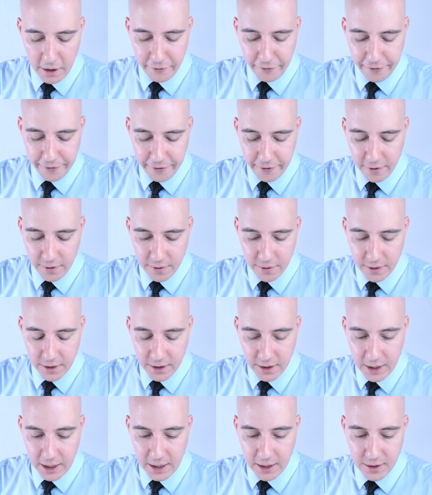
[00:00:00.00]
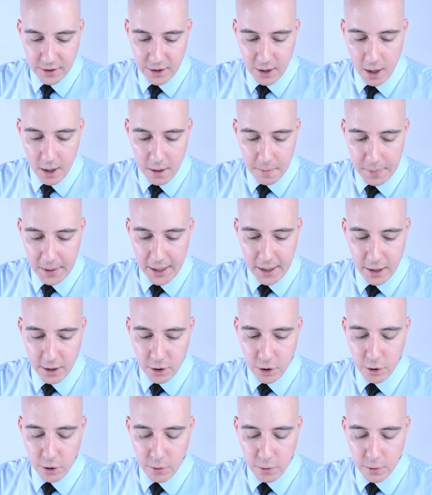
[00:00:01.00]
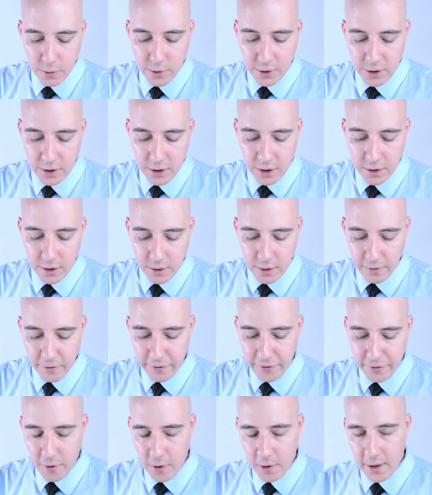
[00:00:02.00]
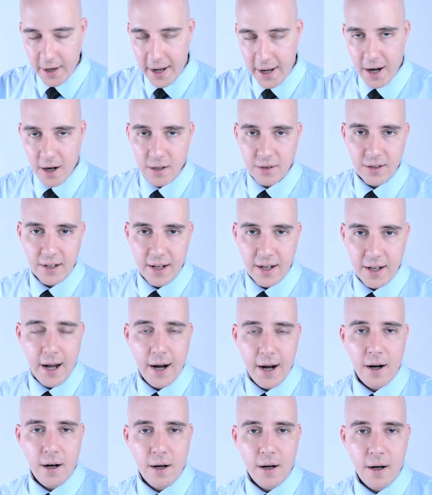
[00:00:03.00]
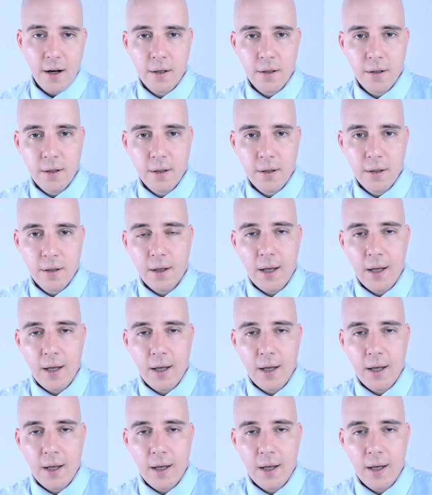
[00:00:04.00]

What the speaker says: If these are being used for air-to-air